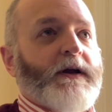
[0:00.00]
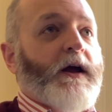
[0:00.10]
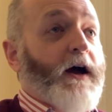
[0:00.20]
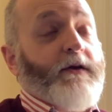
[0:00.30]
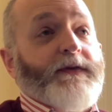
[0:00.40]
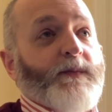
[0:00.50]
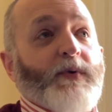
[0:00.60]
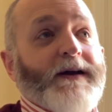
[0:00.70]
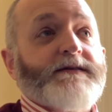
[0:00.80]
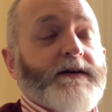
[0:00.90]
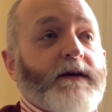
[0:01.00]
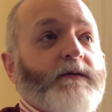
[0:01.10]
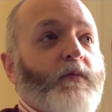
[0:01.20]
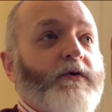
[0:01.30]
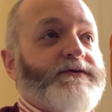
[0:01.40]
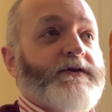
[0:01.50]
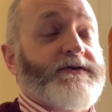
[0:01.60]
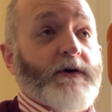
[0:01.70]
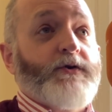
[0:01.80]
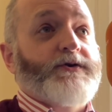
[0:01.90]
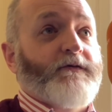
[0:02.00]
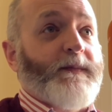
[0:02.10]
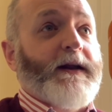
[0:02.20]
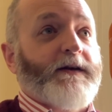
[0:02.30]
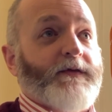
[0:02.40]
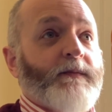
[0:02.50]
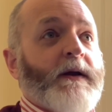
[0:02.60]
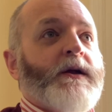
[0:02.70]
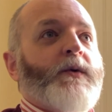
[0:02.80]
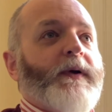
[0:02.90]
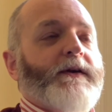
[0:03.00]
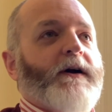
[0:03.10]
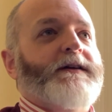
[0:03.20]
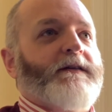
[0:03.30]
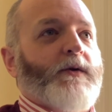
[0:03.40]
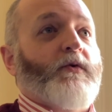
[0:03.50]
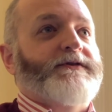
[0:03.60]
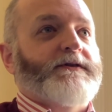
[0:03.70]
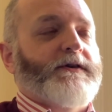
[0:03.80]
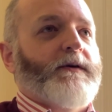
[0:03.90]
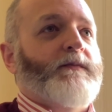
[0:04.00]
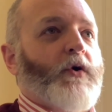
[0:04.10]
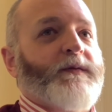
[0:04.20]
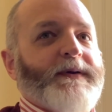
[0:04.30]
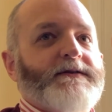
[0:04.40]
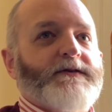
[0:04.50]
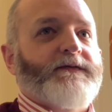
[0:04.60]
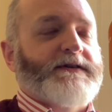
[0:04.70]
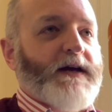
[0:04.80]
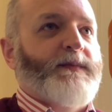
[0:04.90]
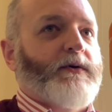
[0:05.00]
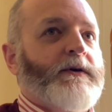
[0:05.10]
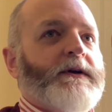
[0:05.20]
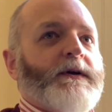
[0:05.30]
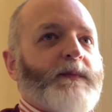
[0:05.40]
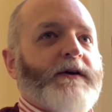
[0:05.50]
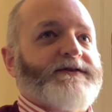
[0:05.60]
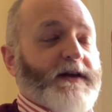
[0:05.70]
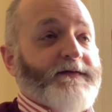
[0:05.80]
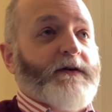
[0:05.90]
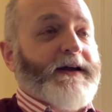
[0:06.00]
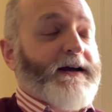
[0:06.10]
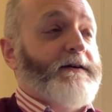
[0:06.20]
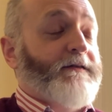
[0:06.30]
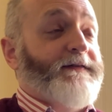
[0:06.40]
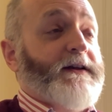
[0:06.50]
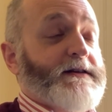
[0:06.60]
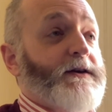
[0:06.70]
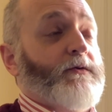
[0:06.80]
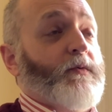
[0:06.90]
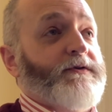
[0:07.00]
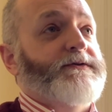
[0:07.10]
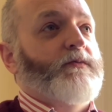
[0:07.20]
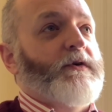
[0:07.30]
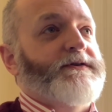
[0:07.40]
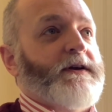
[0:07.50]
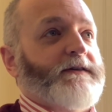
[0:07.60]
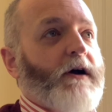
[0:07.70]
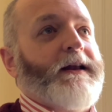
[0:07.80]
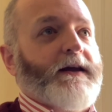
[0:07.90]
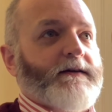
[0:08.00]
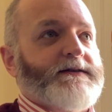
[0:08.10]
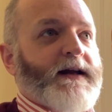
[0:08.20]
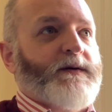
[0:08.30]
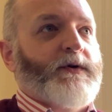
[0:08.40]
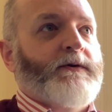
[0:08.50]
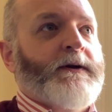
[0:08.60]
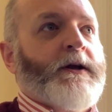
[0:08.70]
I don't think Brexit was the solution for many of them, but the idea they wanted to knock the pieces off the table because they felt they had an unfair deal was entirely understandable.